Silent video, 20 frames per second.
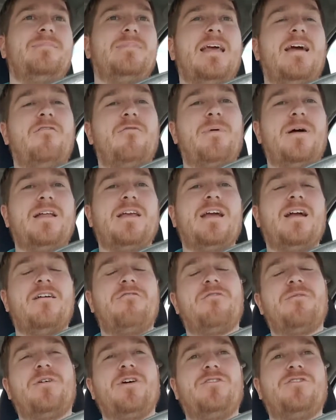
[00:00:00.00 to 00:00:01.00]
Hey everybody,
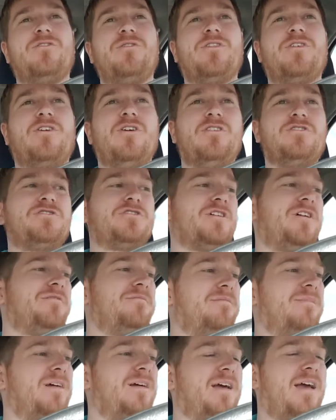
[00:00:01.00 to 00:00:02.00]
Gary from Coasting with Culture,
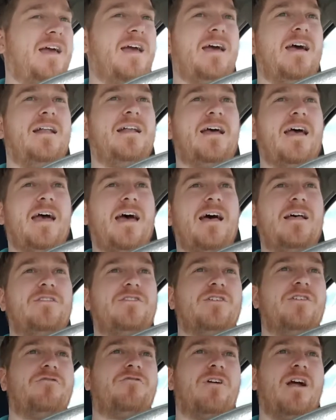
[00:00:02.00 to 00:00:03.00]
and
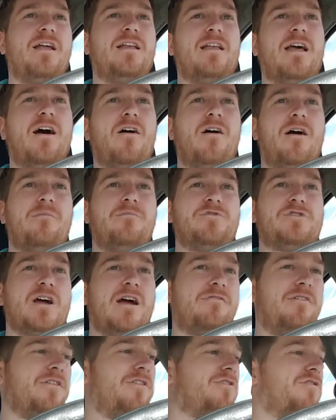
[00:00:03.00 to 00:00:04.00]
as of right now I'm
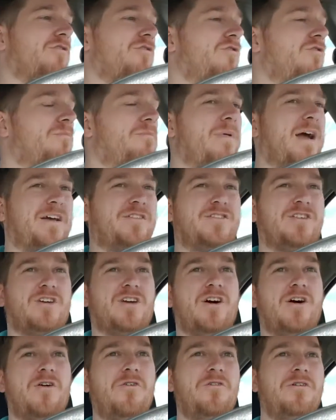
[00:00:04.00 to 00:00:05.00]
driving through
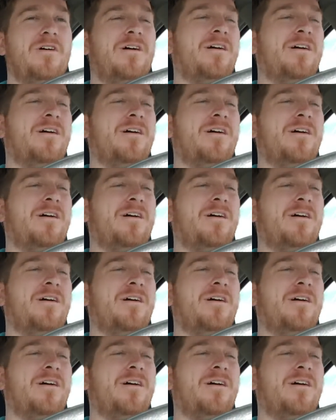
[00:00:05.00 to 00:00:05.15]
Mexico.